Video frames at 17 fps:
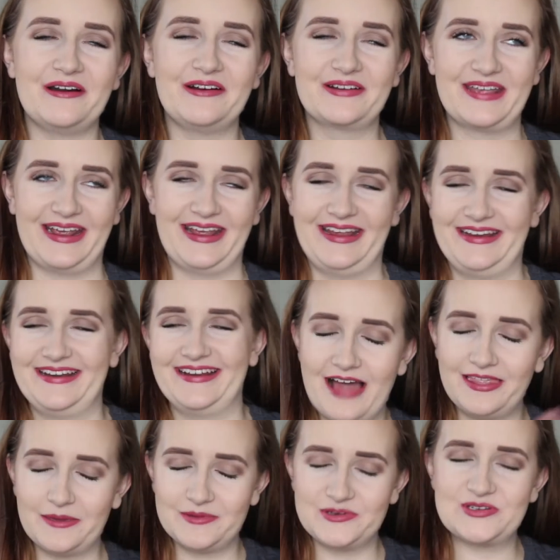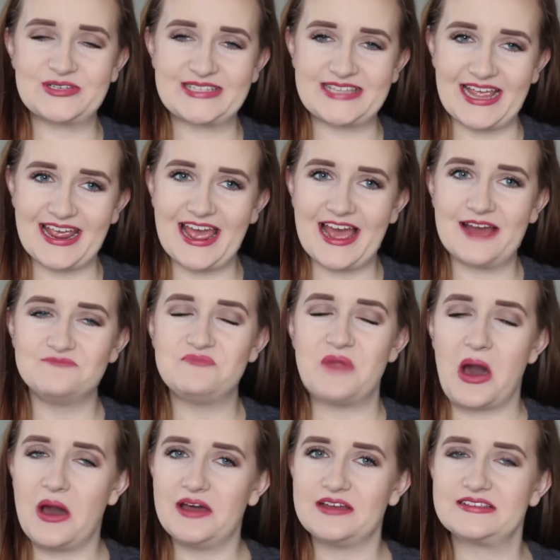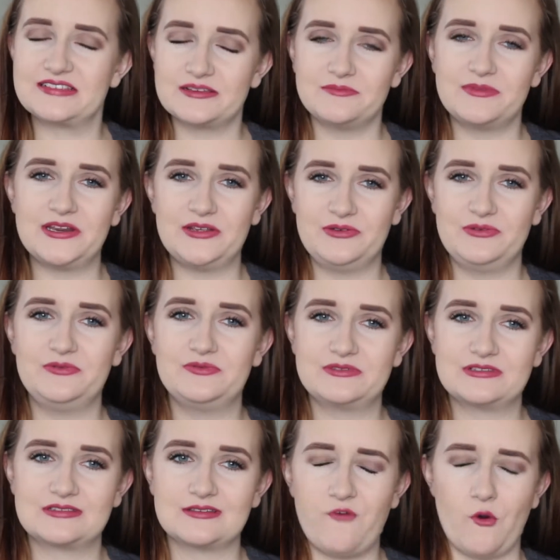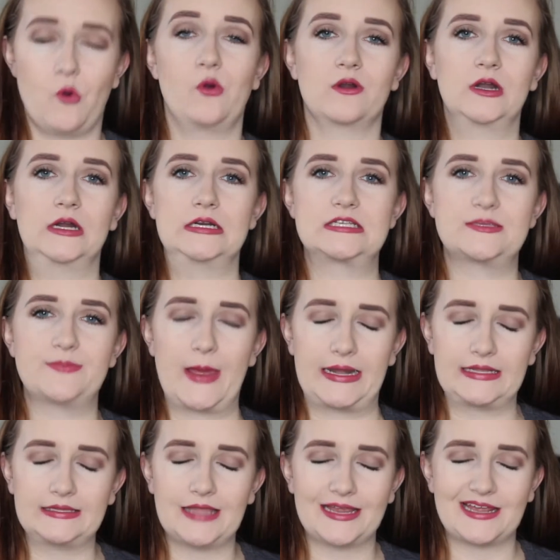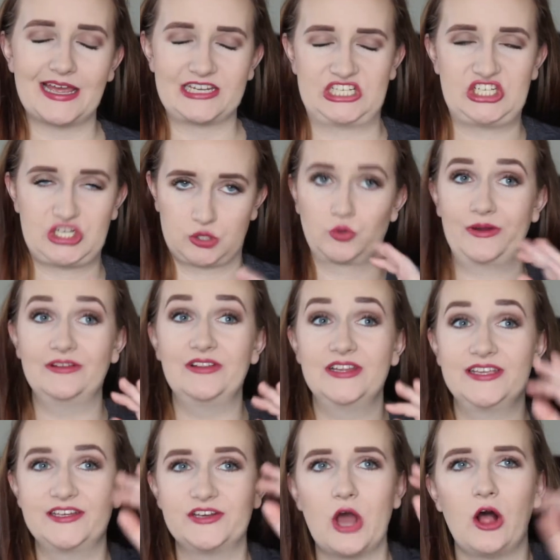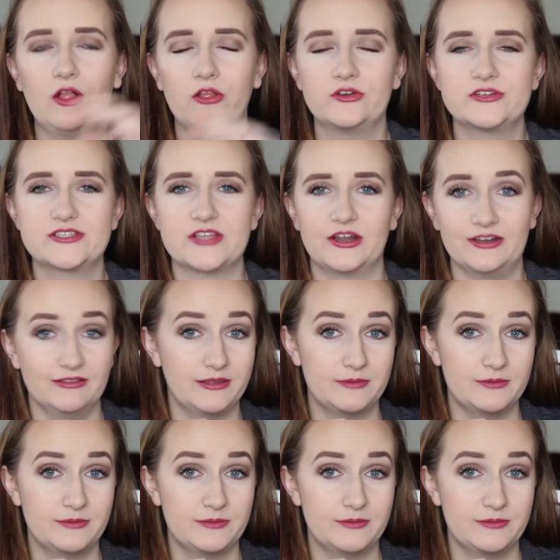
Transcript: Okay, let me just say I'm not somebody who's for spending like $1 trillion on a